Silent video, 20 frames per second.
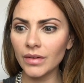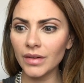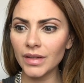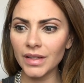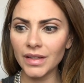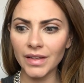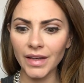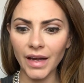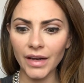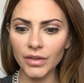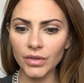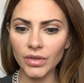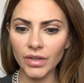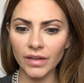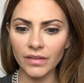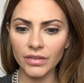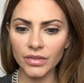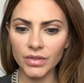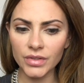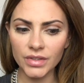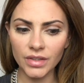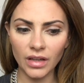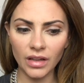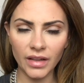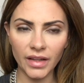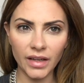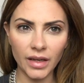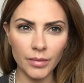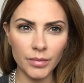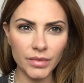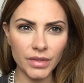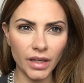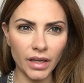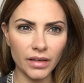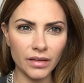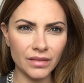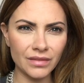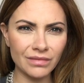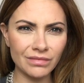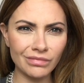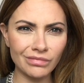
Yeah, dude, I've used that, like I'm done.